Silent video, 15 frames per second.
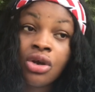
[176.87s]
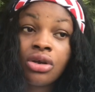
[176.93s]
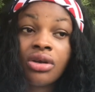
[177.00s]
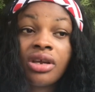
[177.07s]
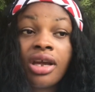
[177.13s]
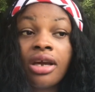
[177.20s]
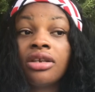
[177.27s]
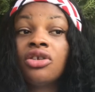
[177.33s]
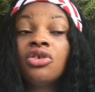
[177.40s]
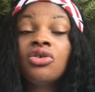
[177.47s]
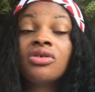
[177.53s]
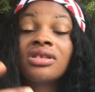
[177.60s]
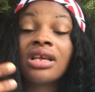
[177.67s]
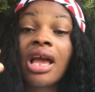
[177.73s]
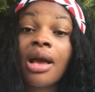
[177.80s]
You can
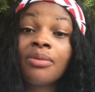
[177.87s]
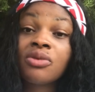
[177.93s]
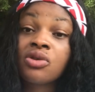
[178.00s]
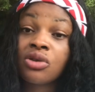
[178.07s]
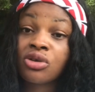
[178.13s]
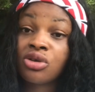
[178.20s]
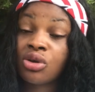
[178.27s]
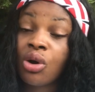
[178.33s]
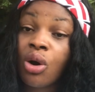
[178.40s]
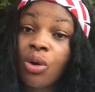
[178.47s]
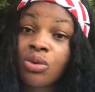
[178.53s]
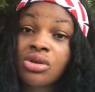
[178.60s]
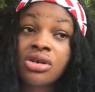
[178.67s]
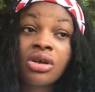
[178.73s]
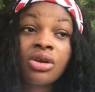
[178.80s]
use Emso
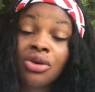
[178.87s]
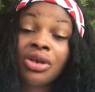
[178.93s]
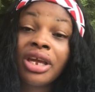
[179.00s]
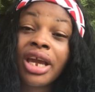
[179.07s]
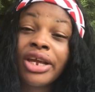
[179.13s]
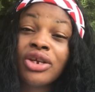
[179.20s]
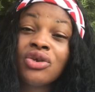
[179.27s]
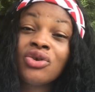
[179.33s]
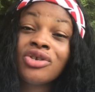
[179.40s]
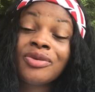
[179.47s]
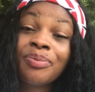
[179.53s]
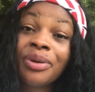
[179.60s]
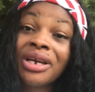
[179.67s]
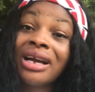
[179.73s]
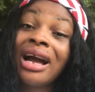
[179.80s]
salt, you can use
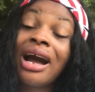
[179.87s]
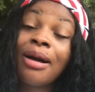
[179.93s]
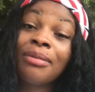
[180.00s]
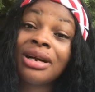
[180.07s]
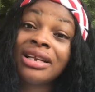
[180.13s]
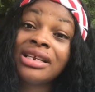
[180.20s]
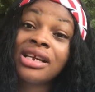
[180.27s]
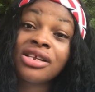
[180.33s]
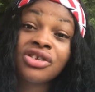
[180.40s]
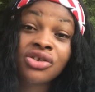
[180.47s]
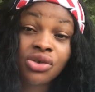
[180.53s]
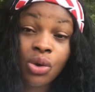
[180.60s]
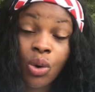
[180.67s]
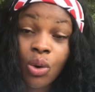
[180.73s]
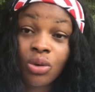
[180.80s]
pink Himalayan
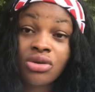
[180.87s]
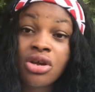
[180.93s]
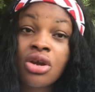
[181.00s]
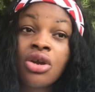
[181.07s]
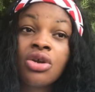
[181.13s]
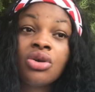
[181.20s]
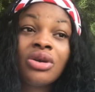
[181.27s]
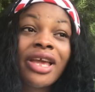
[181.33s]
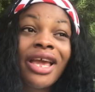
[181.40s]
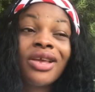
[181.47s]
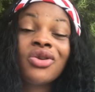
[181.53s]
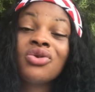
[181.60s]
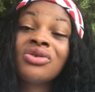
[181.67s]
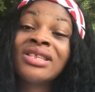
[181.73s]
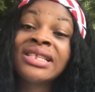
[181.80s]
salt, you
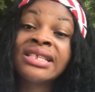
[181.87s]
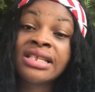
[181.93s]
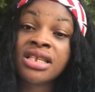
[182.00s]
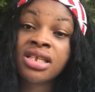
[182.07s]
can use sea